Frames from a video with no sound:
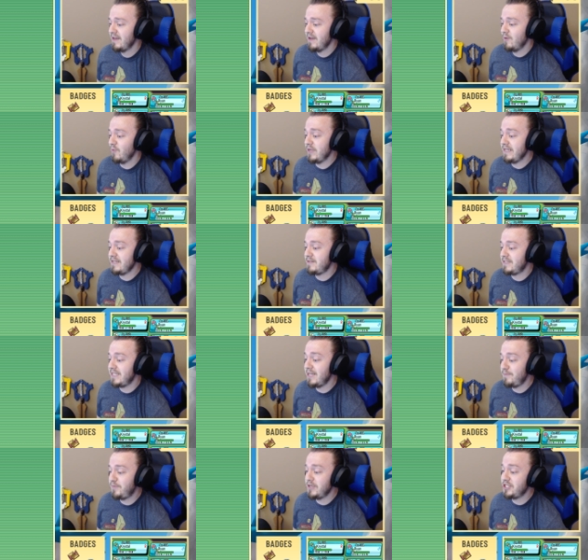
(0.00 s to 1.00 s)
We
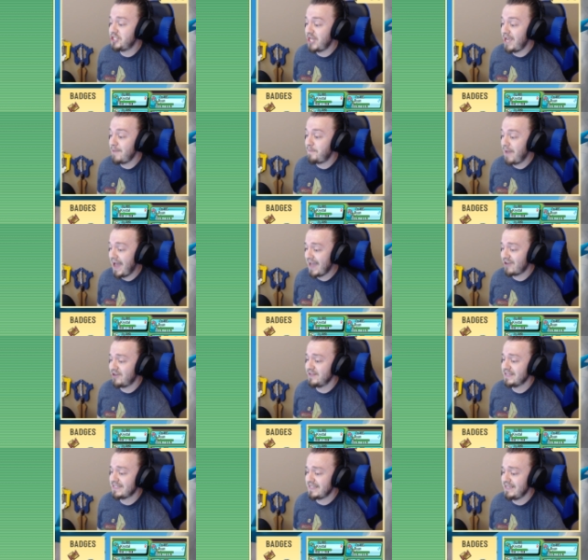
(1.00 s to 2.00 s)
did put Jay back on
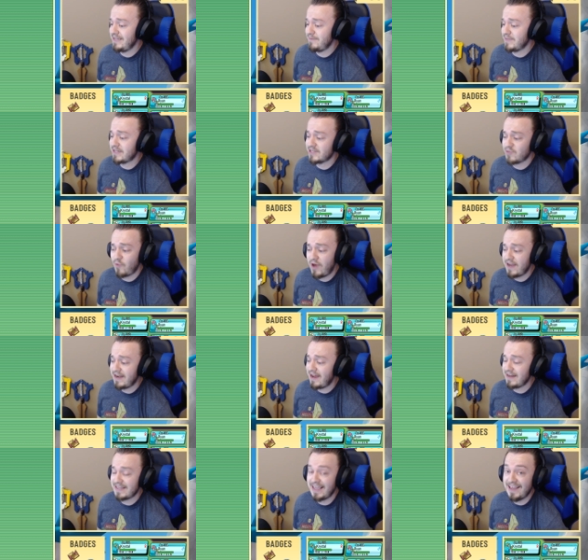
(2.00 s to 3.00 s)
the team because why
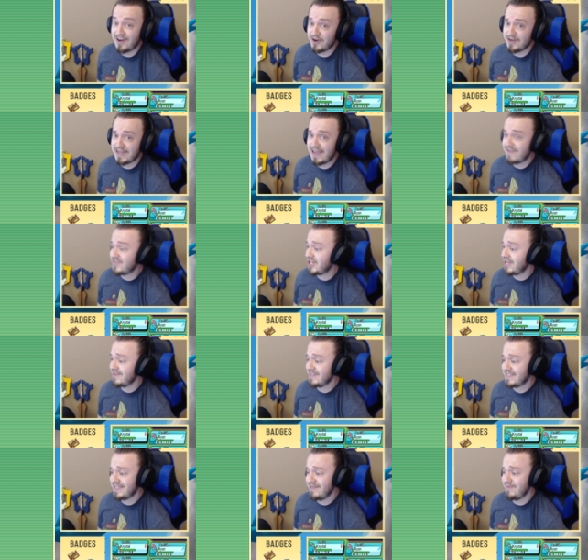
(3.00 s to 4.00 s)
not? Can't hurt to have Jay on the
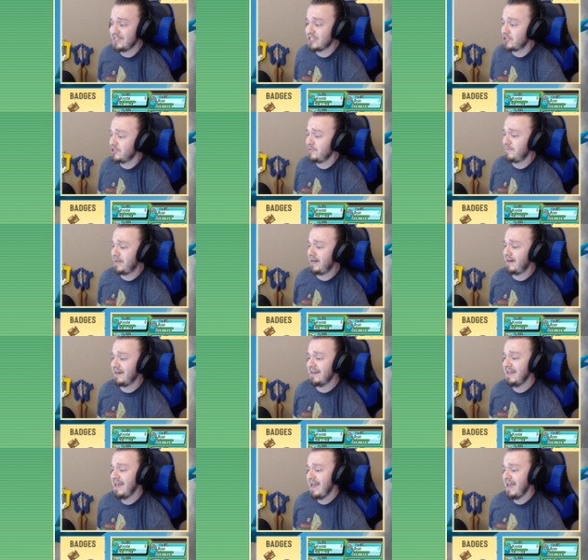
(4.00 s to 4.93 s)
team. He's a good mon.